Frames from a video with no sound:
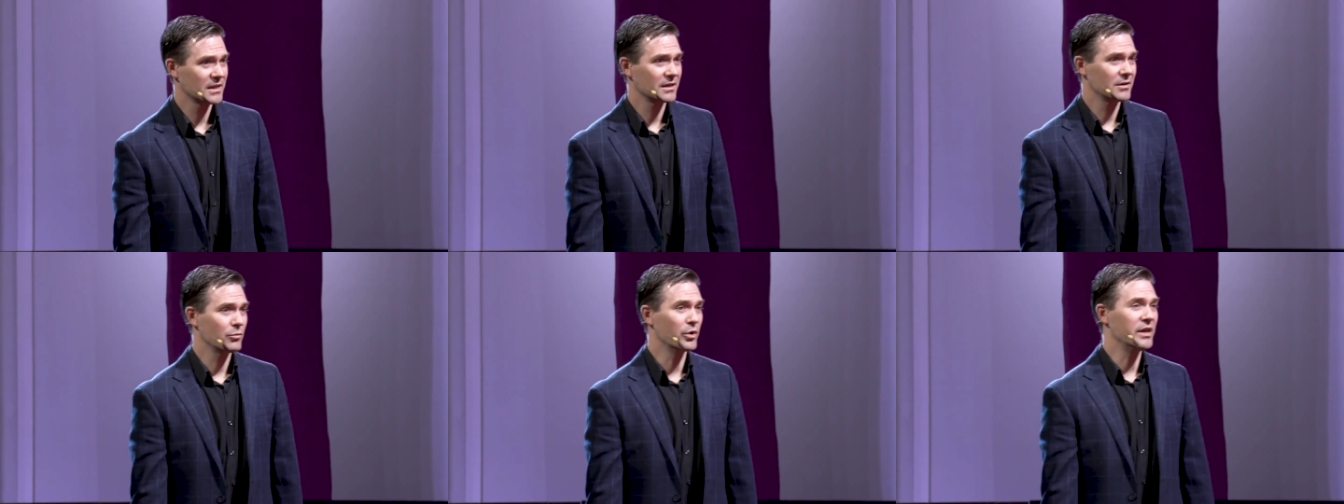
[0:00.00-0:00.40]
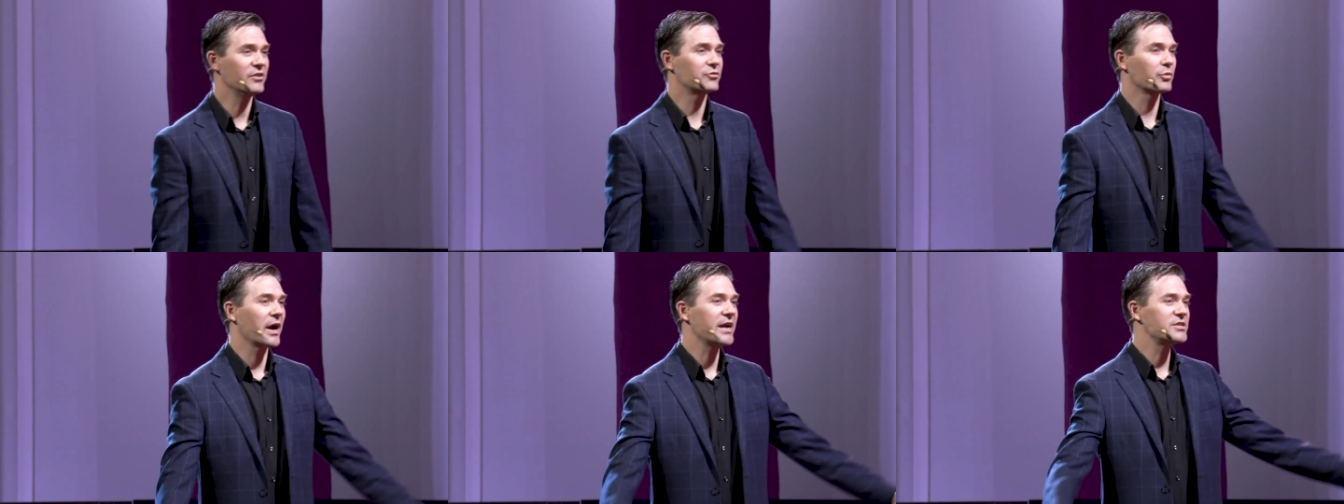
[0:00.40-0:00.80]
When
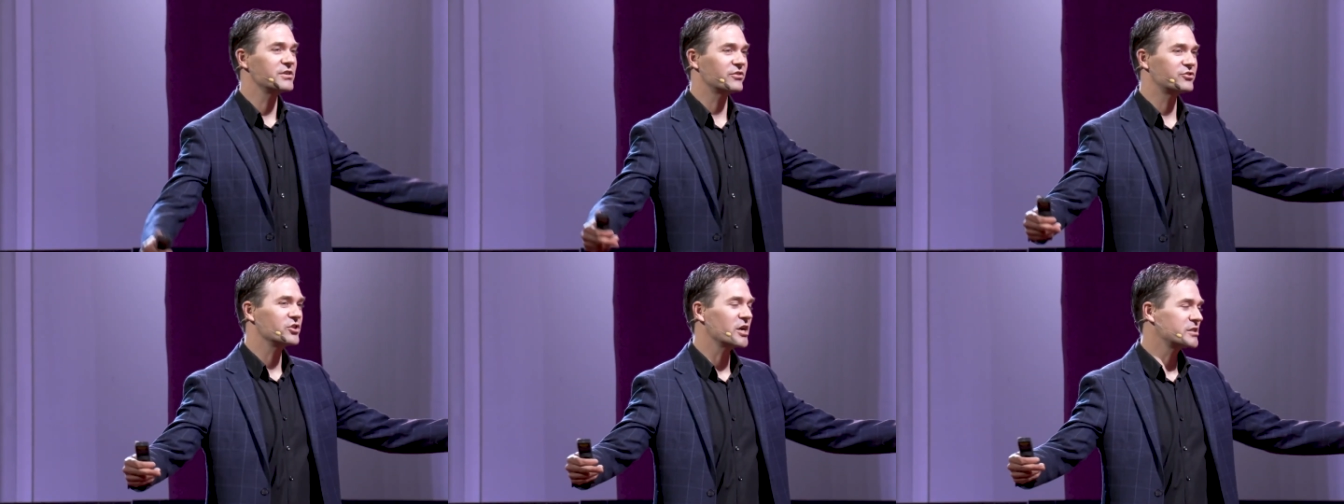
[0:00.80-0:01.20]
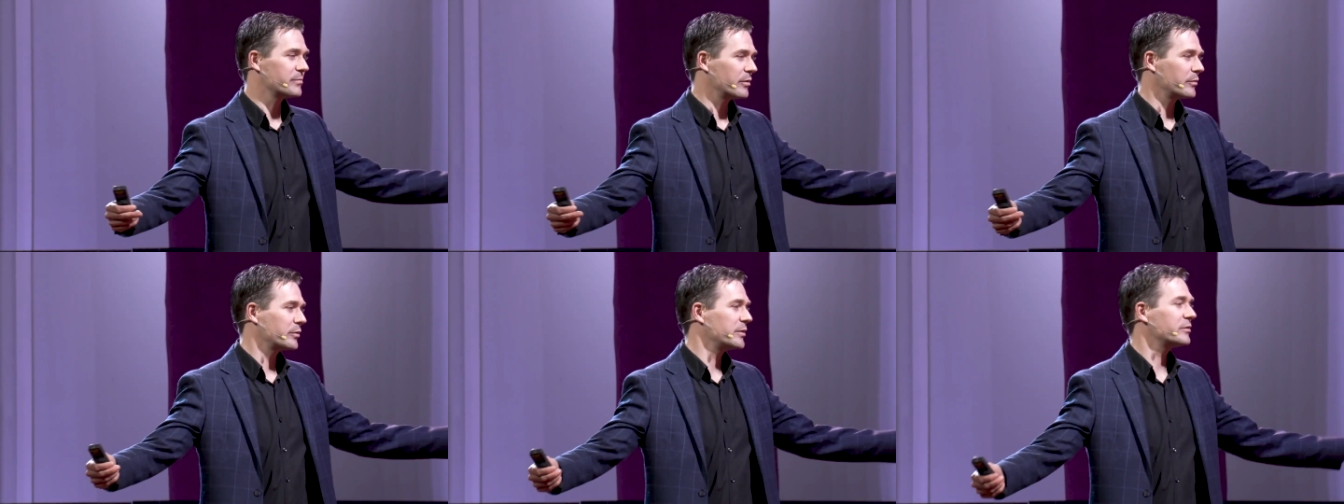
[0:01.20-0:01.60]
his righteous
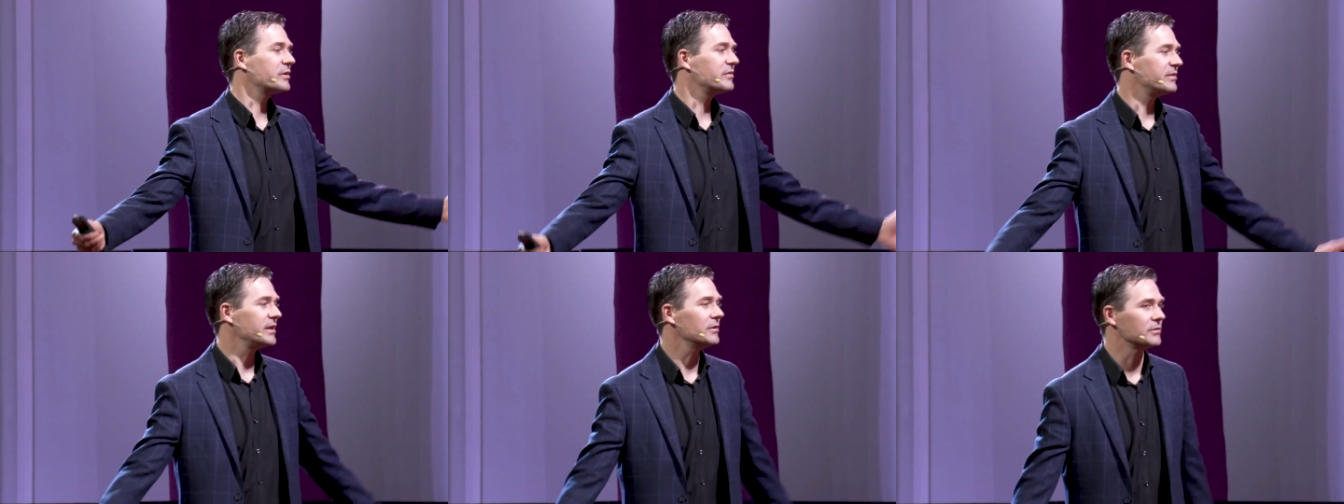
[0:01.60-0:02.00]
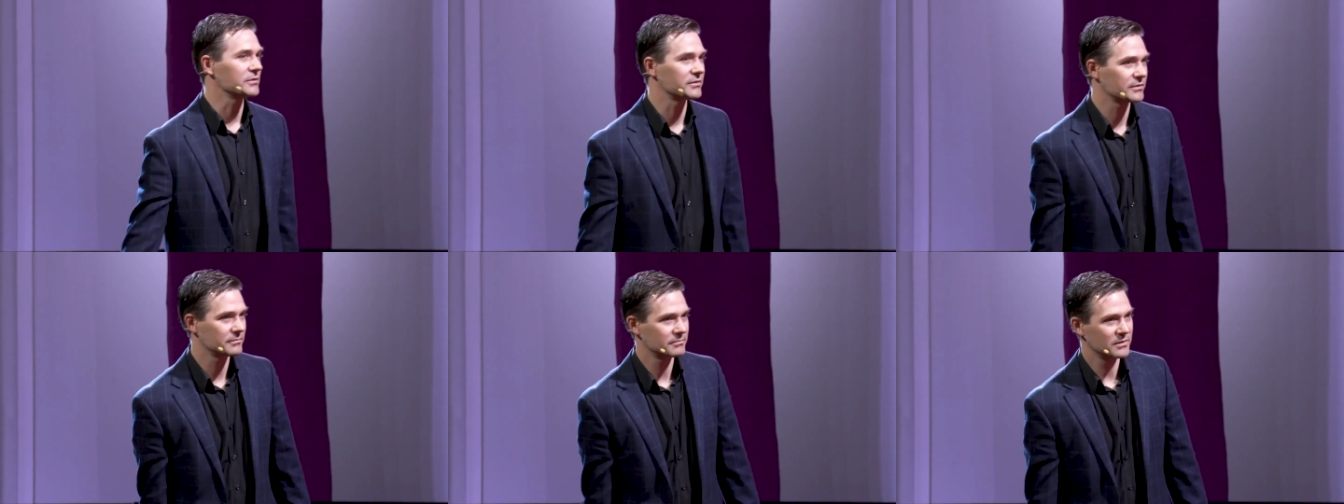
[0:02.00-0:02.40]
judgment will be
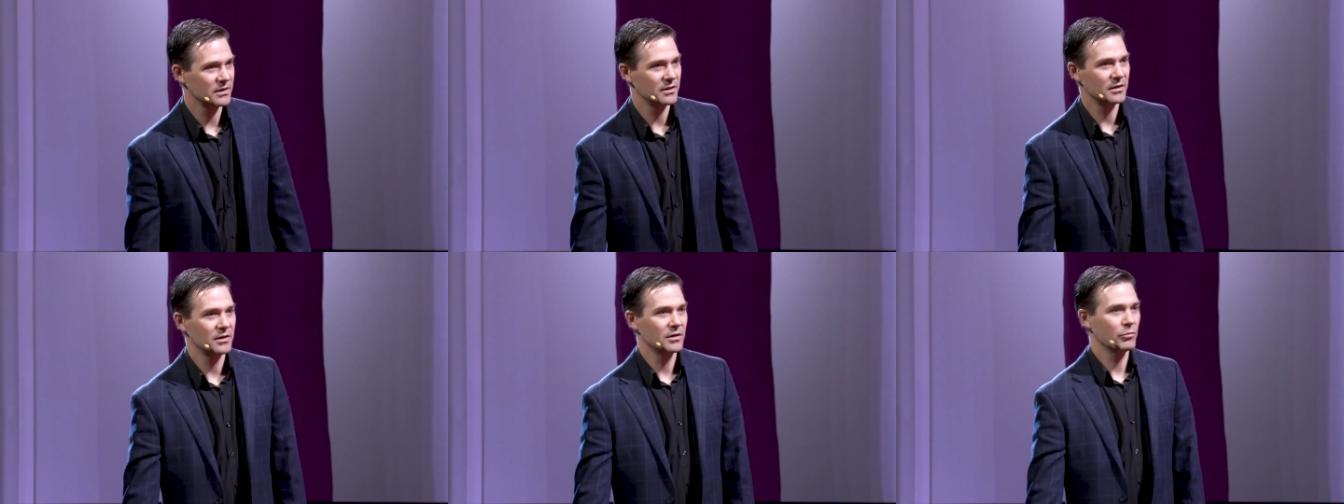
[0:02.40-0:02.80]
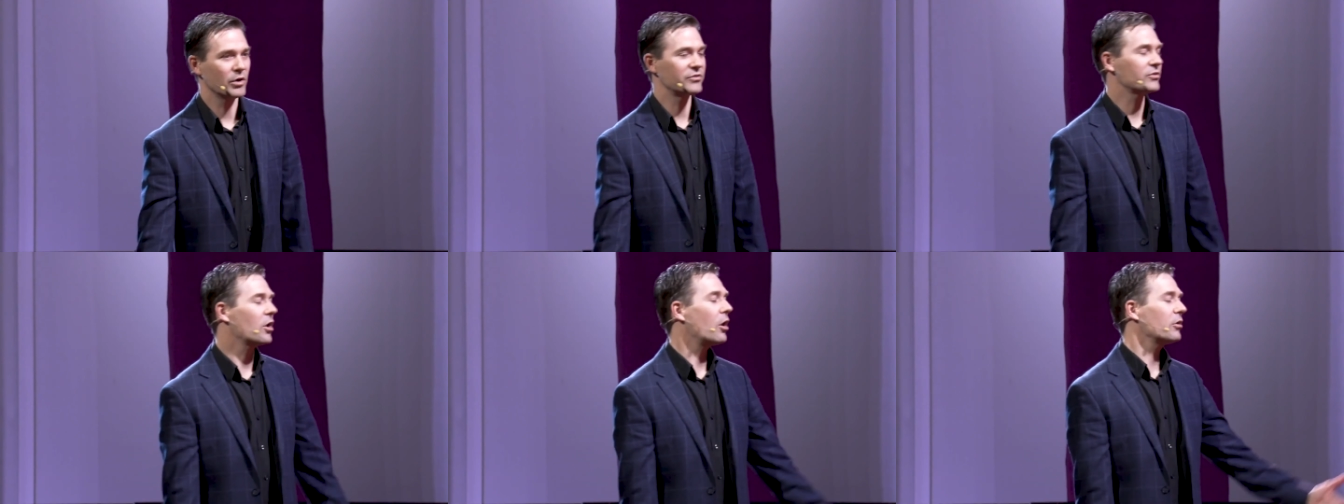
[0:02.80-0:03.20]
revealed,
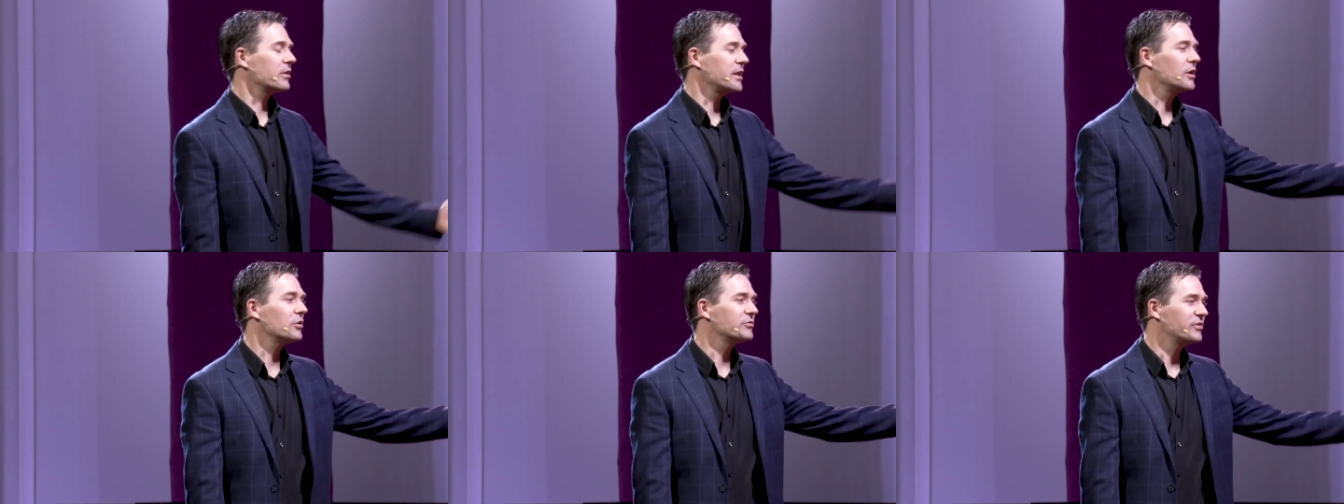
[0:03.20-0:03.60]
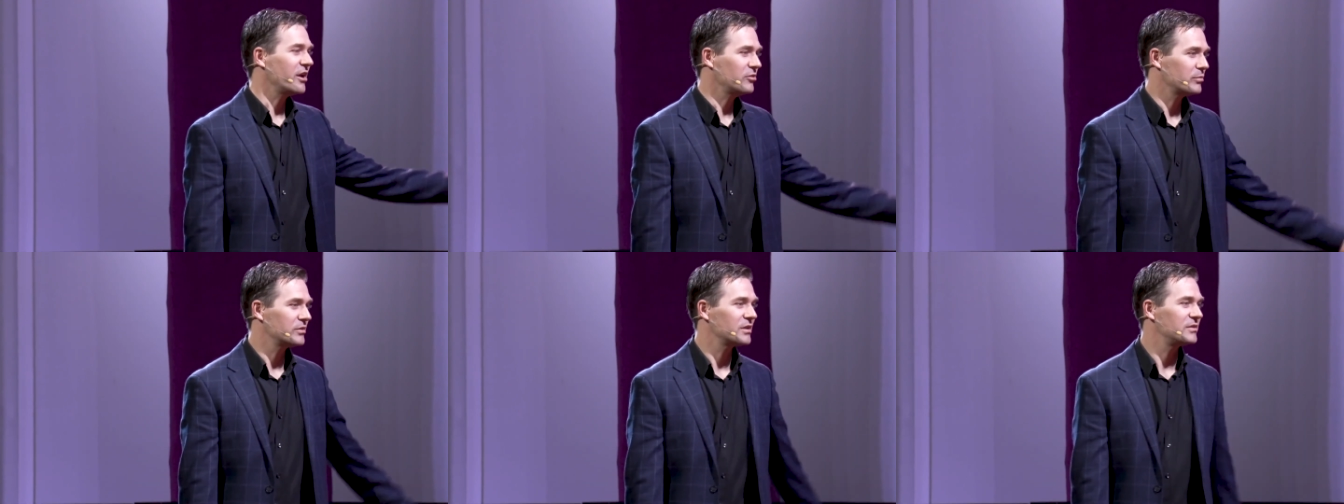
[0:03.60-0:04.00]
what's called in the Old
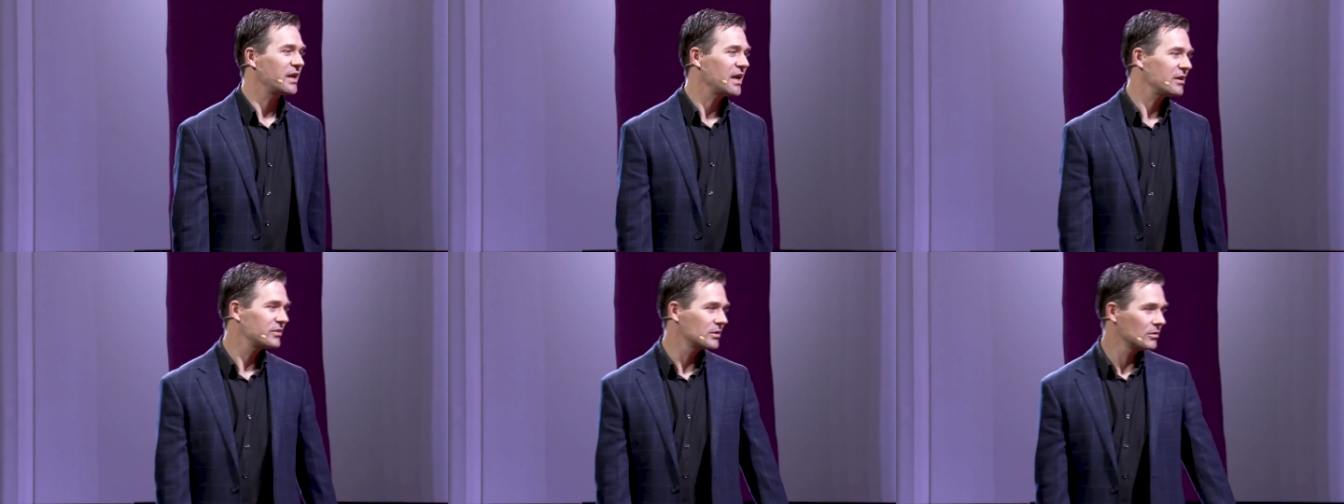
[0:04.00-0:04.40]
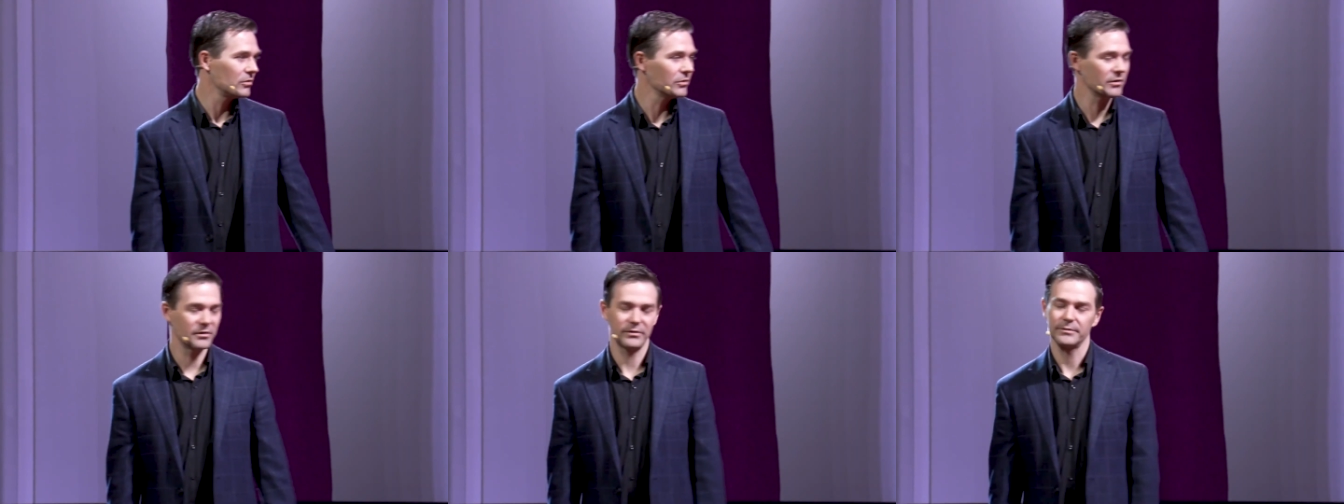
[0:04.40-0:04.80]
Testament the day of the
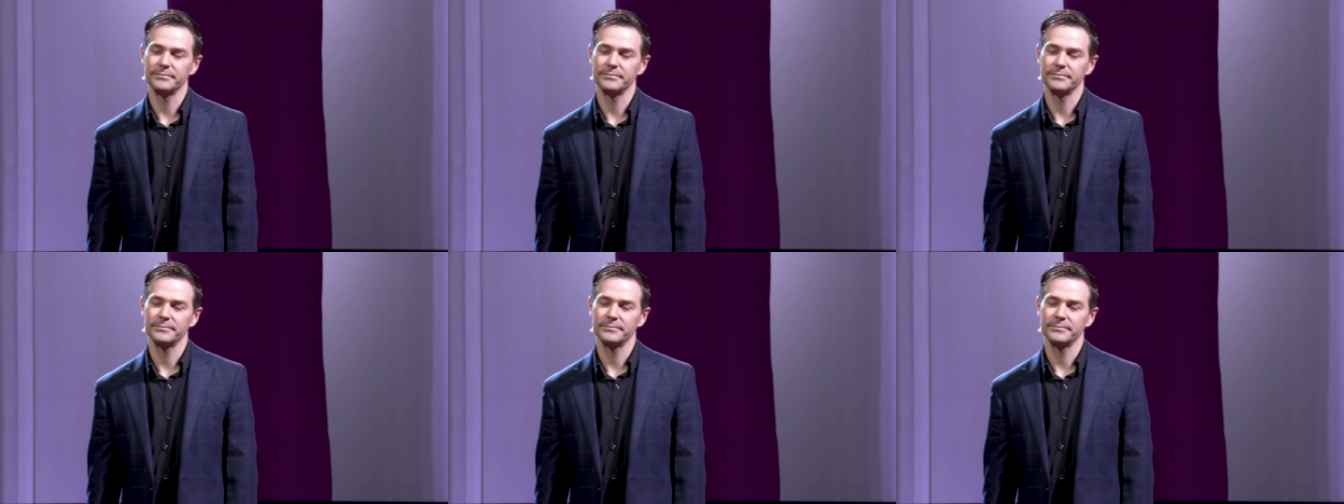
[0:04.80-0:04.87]
Lord